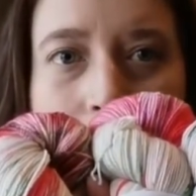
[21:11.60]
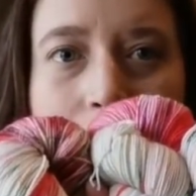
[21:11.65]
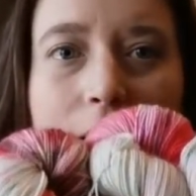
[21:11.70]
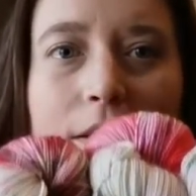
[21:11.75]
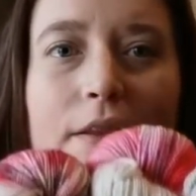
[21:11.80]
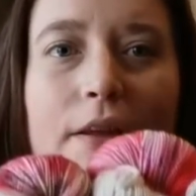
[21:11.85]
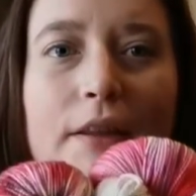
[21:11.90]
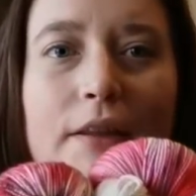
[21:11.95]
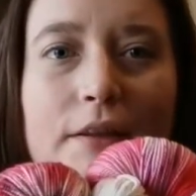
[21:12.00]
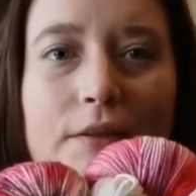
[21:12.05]

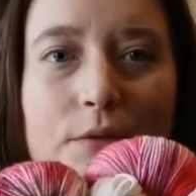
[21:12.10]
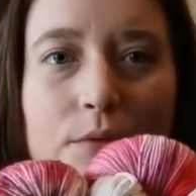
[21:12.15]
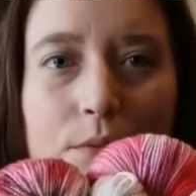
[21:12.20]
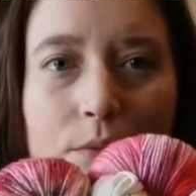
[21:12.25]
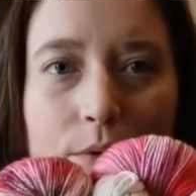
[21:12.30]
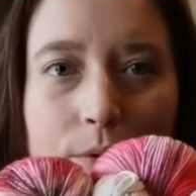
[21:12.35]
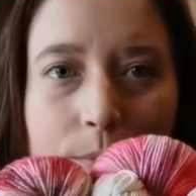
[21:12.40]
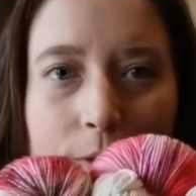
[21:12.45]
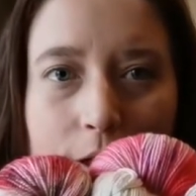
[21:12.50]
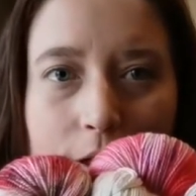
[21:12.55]
and I thought this
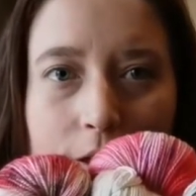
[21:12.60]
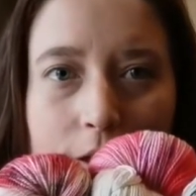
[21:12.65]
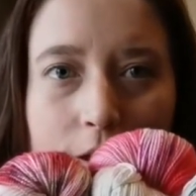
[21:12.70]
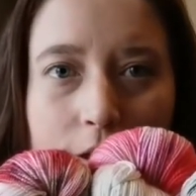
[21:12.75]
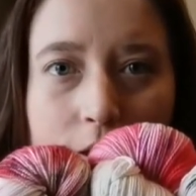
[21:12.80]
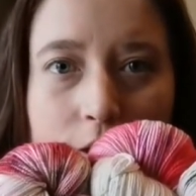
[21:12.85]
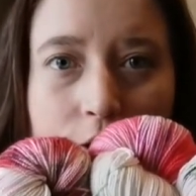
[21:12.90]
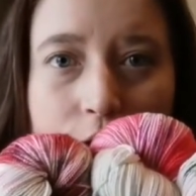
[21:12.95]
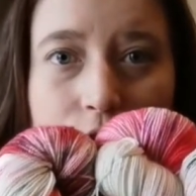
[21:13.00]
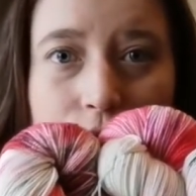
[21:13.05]
would be a
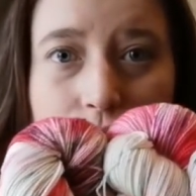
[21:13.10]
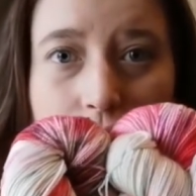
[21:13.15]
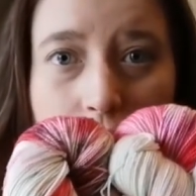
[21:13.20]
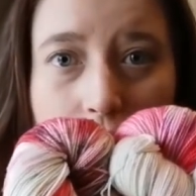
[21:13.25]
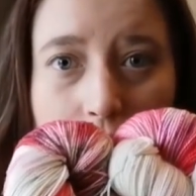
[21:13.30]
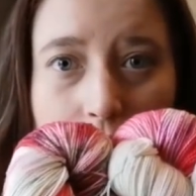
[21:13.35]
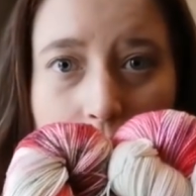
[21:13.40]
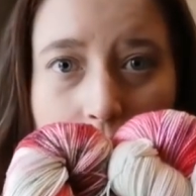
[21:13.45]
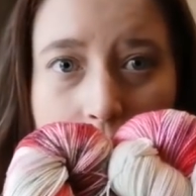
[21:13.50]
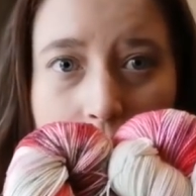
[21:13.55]
good
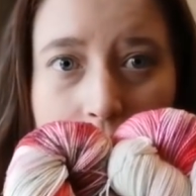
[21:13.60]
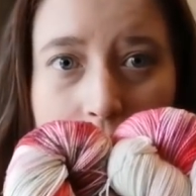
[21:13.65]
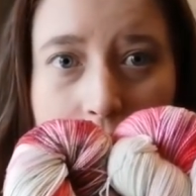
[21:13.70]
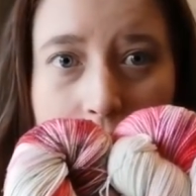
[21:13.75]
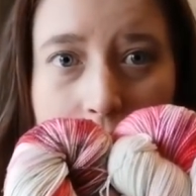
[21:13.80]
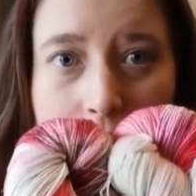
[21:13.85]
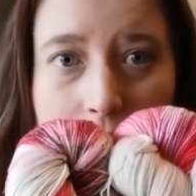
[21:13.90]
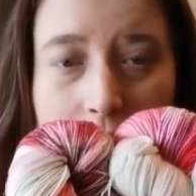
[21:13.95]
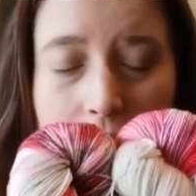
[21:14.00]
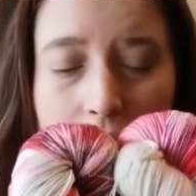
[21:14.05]
shawl
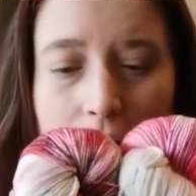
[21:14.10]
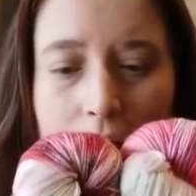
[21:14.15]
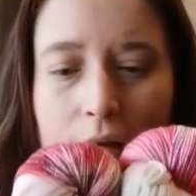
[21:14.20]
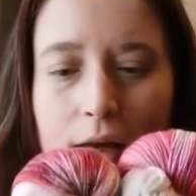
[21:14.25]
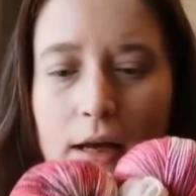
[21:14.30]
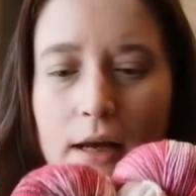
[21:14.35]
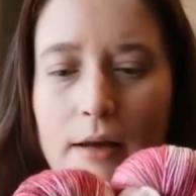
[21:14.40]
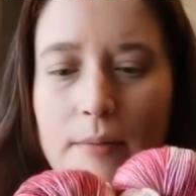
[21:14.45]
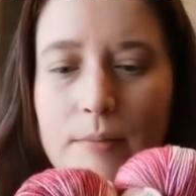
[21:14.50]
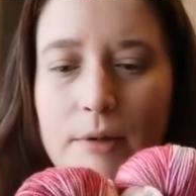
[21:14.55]
quantity.
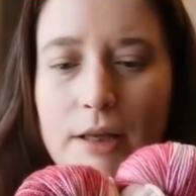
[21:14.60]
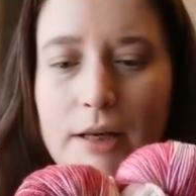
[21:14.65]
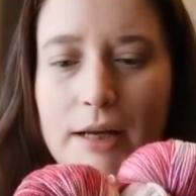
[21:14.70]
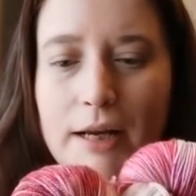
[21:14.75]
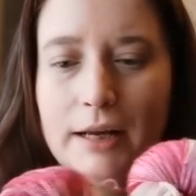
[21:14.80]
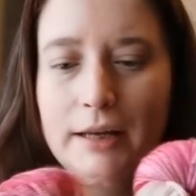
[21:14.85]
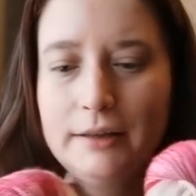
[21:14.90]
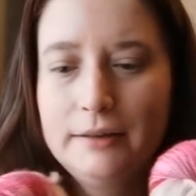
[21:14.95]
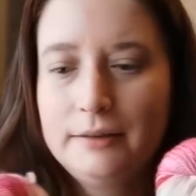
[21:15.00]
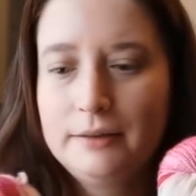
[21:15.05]

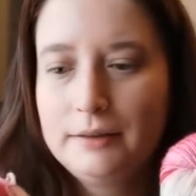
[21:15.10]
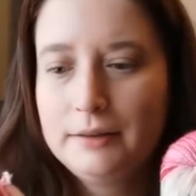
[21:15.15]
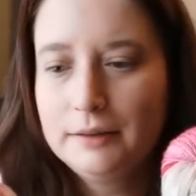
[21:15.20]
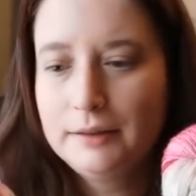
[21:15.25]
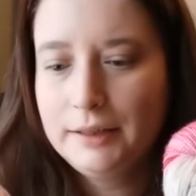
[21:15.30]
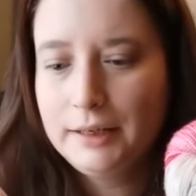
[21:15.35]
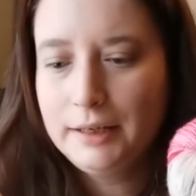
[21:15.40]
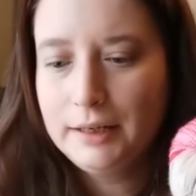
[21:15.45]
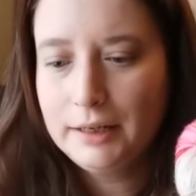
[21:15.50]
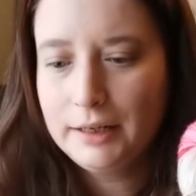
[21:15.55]
It has
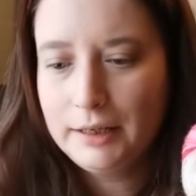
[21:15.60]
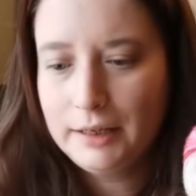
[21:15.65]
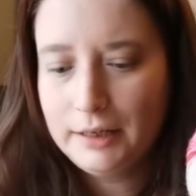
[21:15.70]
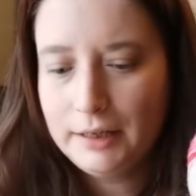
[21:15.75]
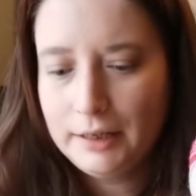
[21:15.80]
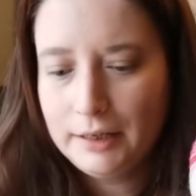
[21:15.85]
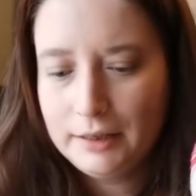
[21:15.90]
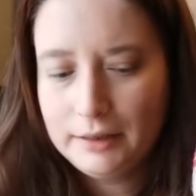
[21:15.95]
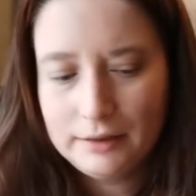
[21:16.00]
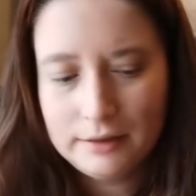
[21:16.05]
Stelina
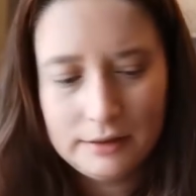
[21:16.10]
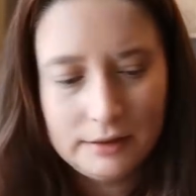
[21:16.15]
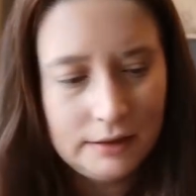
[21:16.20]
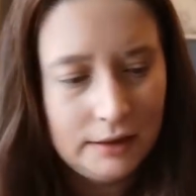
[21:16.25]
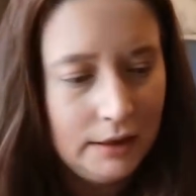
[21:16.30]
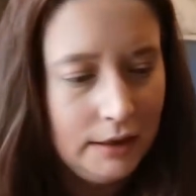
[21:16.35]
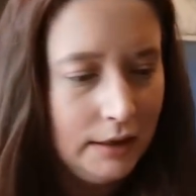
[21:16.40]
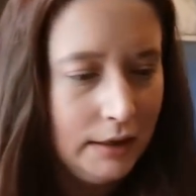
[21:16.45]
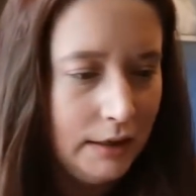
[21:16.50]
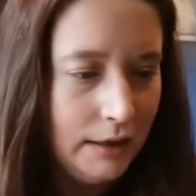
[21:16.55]
in
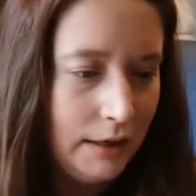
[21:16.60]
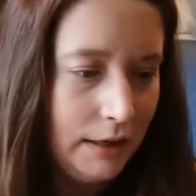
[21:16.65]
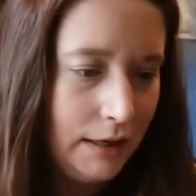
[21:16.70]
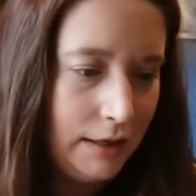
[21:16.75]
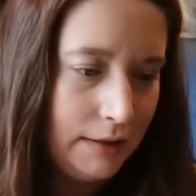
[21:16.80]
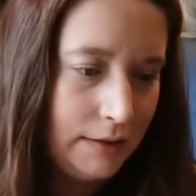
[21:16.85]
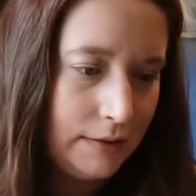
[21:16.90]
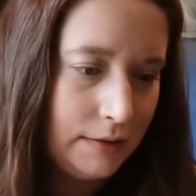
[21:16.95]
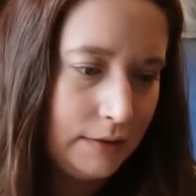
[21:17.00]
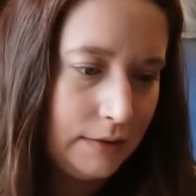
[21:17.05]
it.
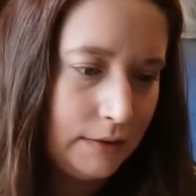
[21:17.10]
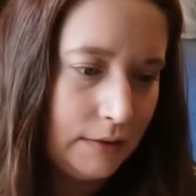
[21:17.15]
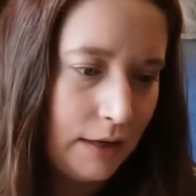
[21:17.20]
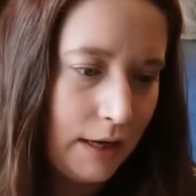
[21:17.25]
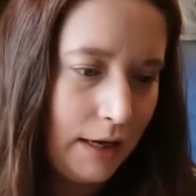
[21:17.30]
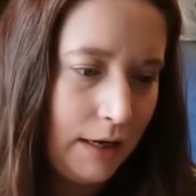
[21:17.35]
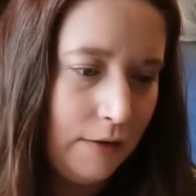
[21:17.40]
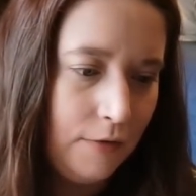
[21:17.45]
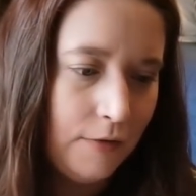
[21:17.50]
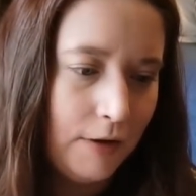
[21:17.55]

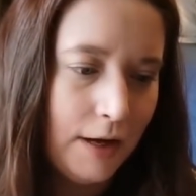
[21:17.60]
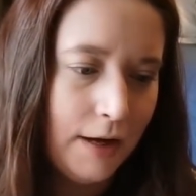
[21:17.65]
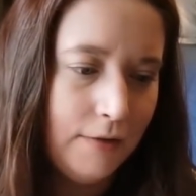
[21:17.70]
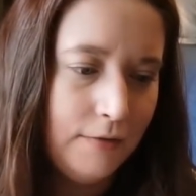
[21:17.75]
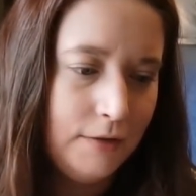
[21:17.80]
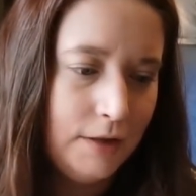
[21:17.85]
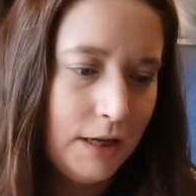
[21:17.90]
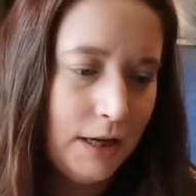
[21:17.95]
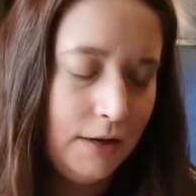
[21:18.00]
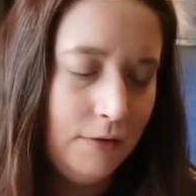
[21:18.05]
It's
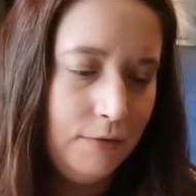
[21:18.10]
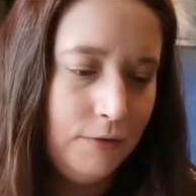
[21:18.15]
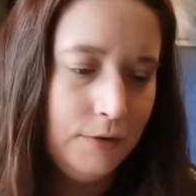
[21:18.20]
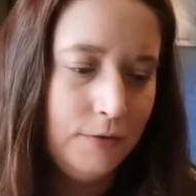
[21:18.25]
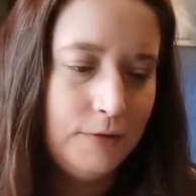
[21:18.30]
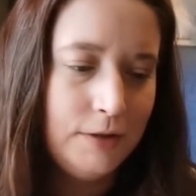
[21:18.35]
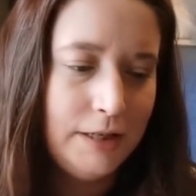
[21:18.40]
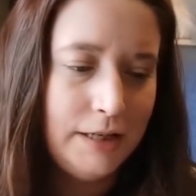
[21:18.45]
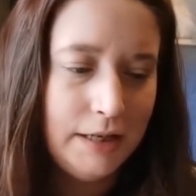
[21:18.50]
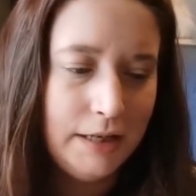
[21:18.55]
85, 10,
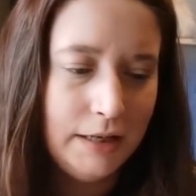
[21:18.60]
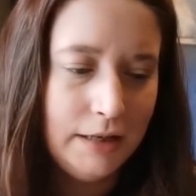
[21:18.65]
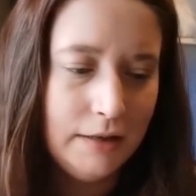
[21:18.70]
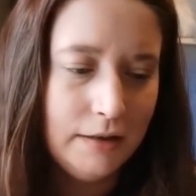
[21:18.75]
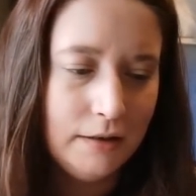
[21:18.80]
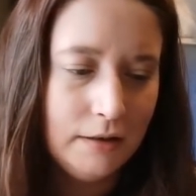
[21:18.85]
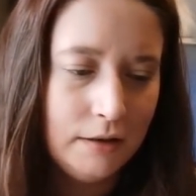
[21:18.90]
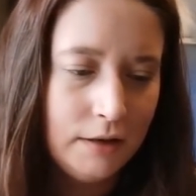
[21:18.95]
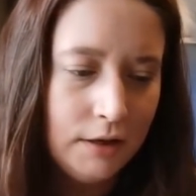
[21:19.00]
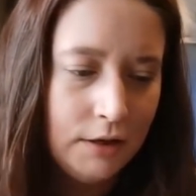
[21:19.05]

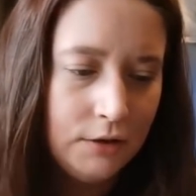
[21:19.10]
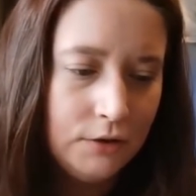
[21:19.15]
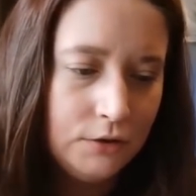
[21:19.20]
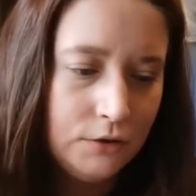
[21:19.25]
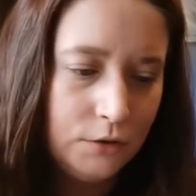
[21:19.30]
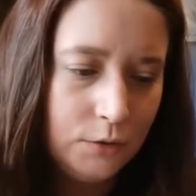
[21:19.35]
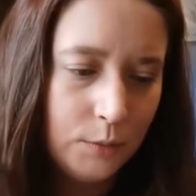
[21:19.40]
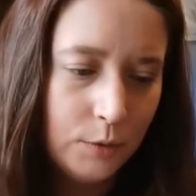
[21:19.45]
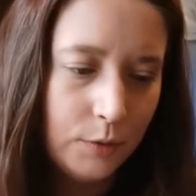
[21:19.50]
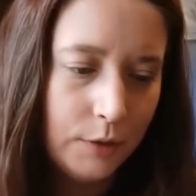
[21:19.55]
15,
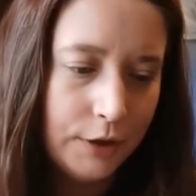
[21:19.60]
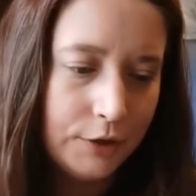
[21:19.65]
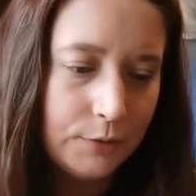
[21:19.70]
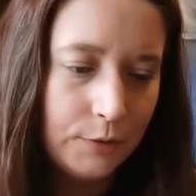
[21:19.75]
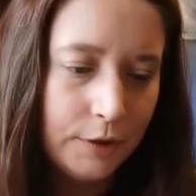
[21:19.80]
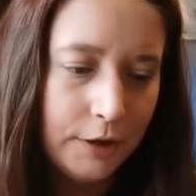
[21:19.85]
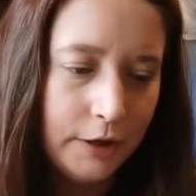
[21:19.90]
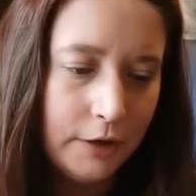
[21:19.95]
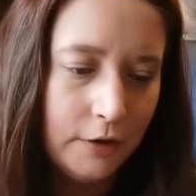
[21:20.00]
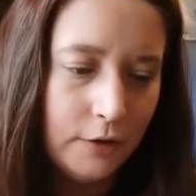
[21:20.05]

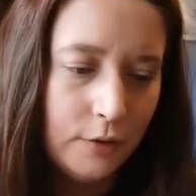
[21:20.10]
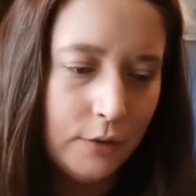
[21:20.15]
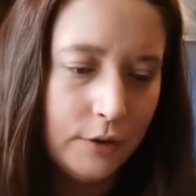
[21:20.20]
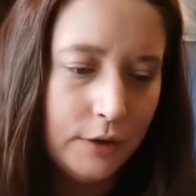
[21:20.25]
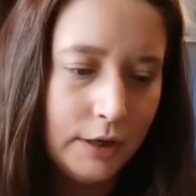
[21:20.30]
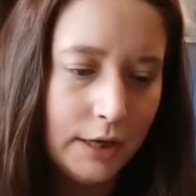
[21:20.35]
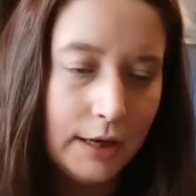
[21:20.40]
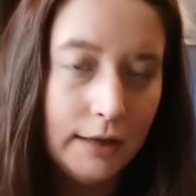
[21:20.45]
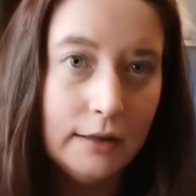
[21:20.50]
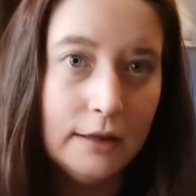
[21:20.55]
superwash
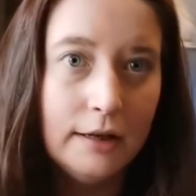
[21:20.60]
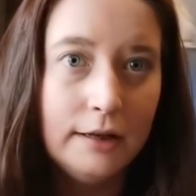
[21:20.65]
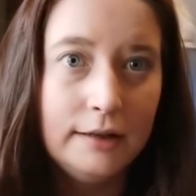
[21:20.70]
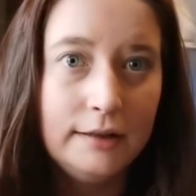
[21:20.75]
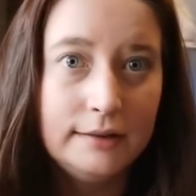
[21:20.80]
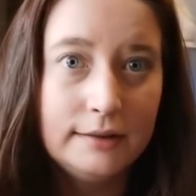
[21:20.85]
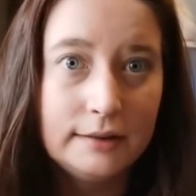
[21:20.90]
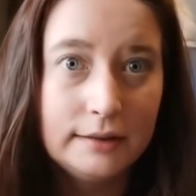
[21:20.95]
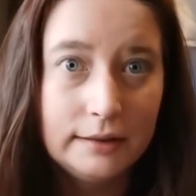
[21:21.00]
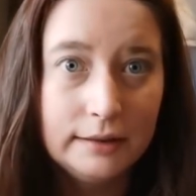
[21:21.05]
merino,
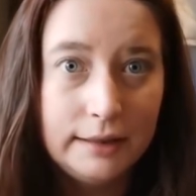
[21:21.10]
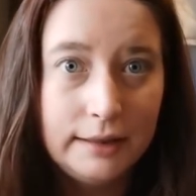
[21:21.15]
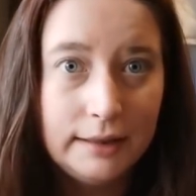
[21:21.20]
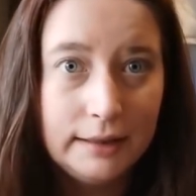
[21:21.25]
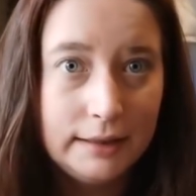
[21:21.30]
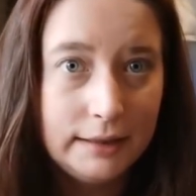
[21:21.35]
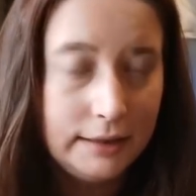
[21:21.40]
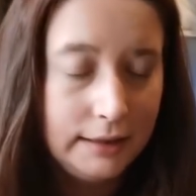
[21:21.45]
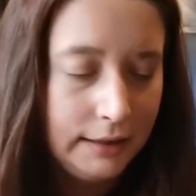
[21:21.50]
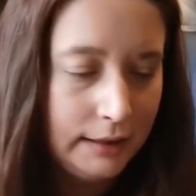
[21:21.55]
nylon, and
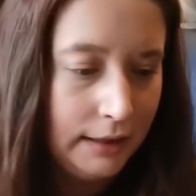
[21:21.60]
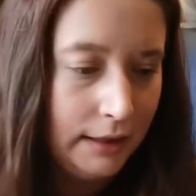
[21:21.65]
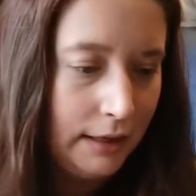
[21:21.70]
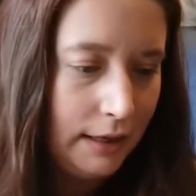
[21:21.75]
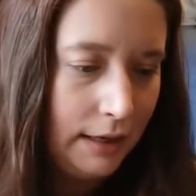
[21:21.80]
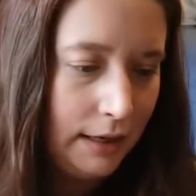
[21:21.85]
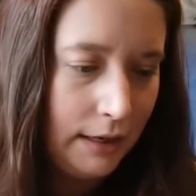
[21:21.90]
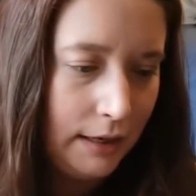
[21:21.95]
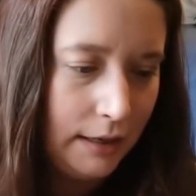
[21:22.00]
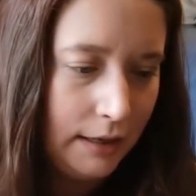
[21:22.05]
Stelina,
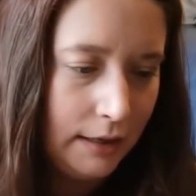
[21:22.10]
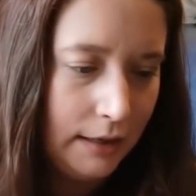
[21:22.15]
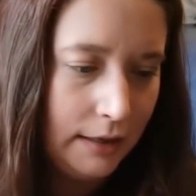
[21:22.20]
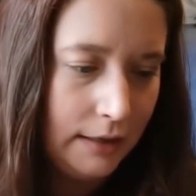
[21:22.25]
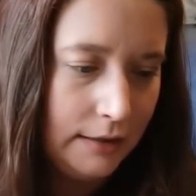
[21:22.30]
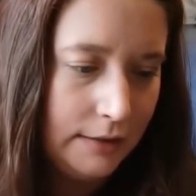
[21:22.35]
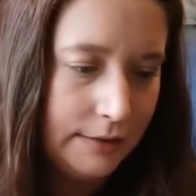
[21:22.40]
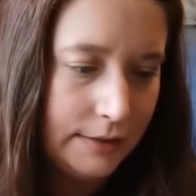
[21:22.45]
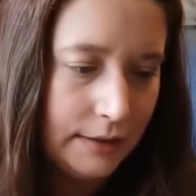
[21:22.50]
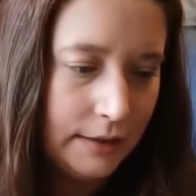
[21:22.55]

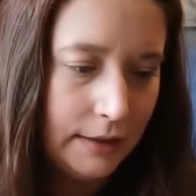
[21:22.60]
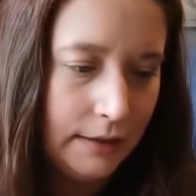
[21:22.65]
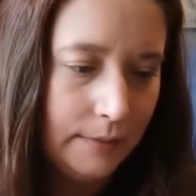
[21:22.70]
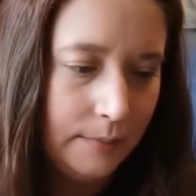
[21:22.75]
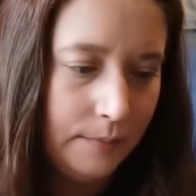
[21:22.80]
and